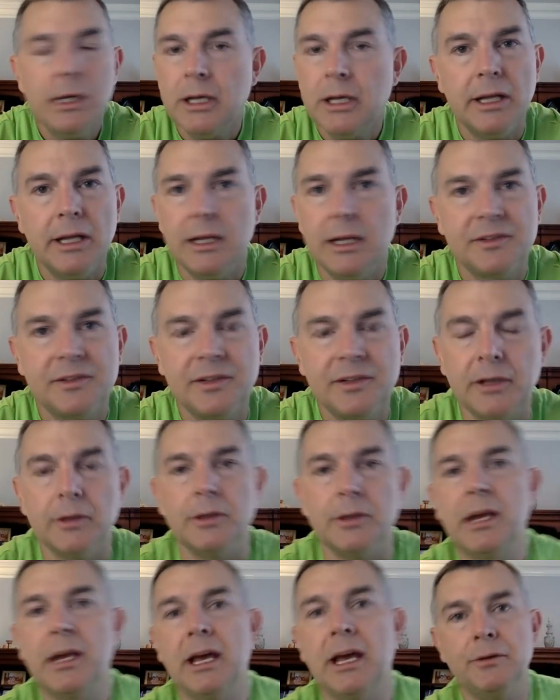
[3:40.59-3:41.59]
It's
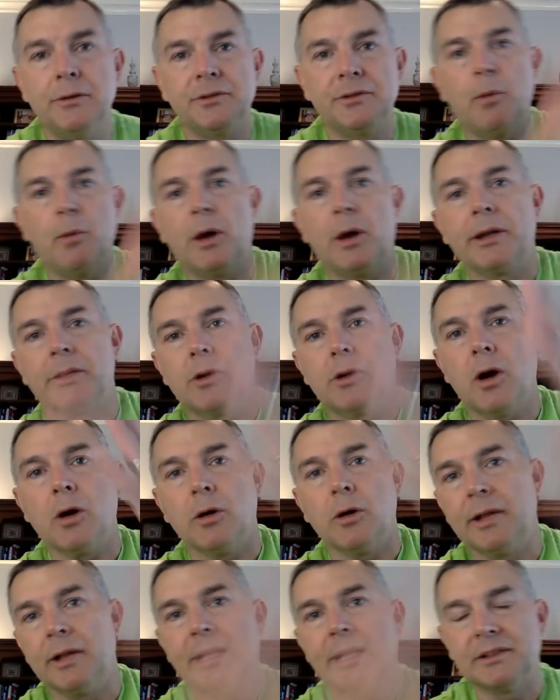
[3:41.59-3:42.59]
silly. You got to use the Monte
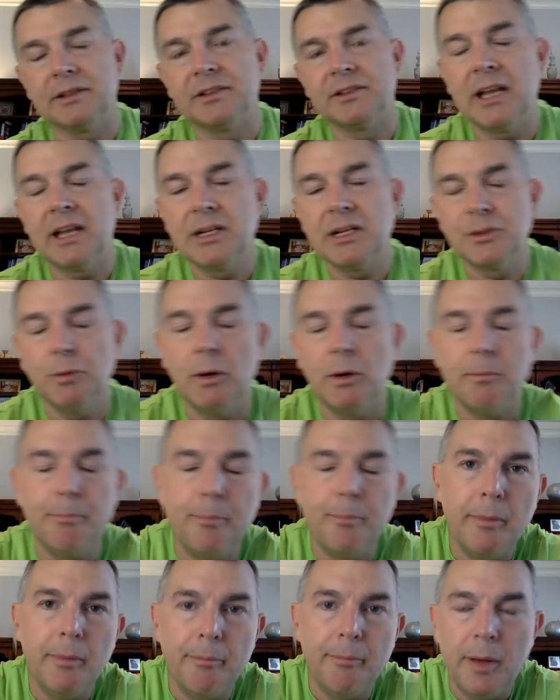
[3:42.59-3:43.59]
Carlo, and that's essentially
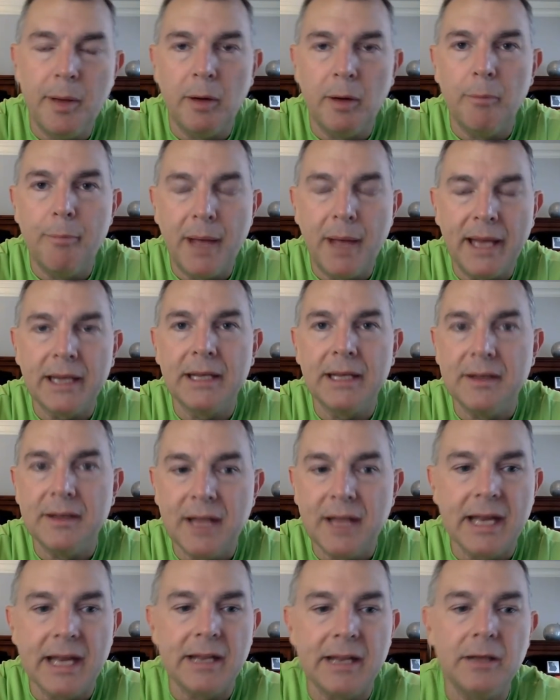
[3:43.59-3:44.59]
what Bill Bengen did.